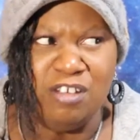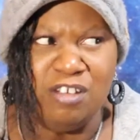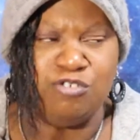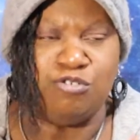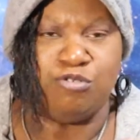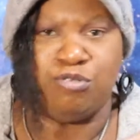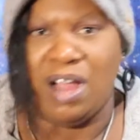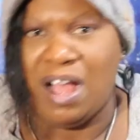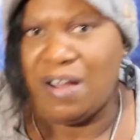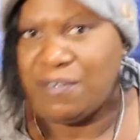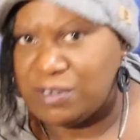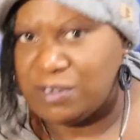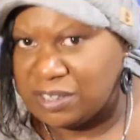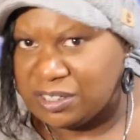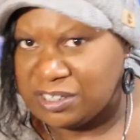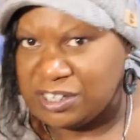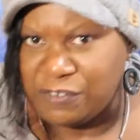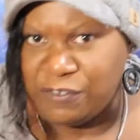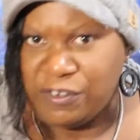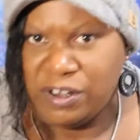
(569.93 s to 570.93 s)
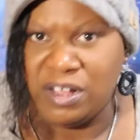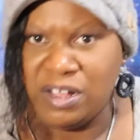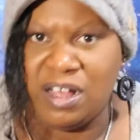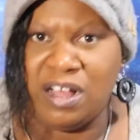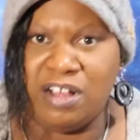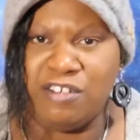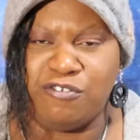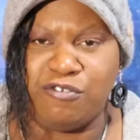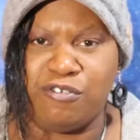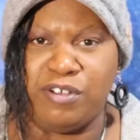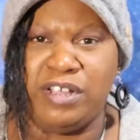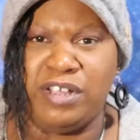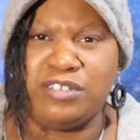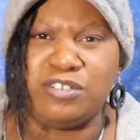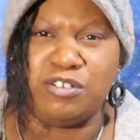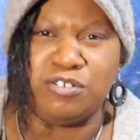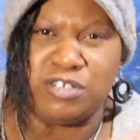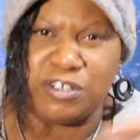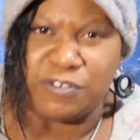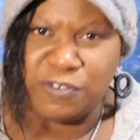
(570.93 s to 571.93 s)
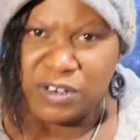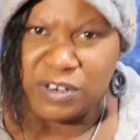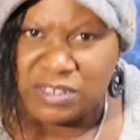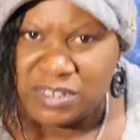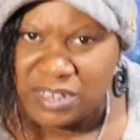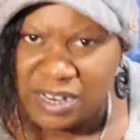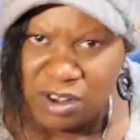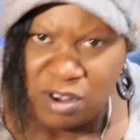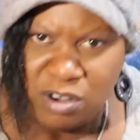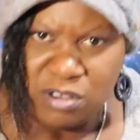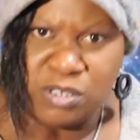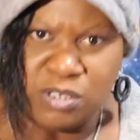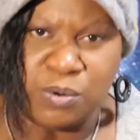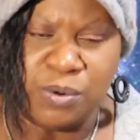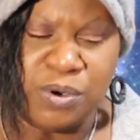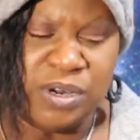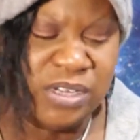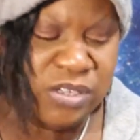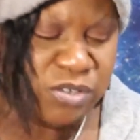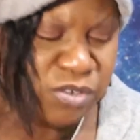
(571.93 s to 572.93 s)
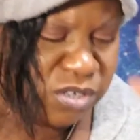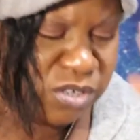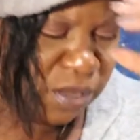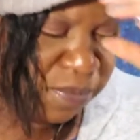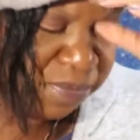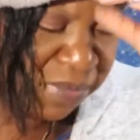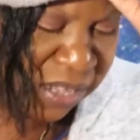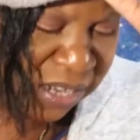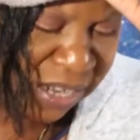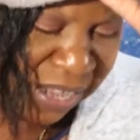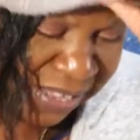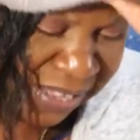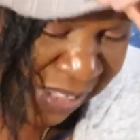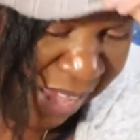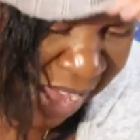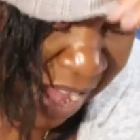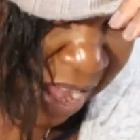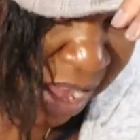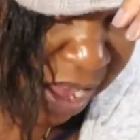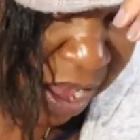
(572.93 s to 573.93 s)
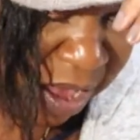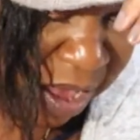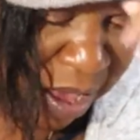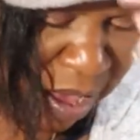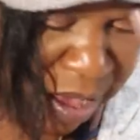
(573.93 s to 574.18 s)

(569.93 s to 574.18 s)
travel to different countries or different territories or something like that.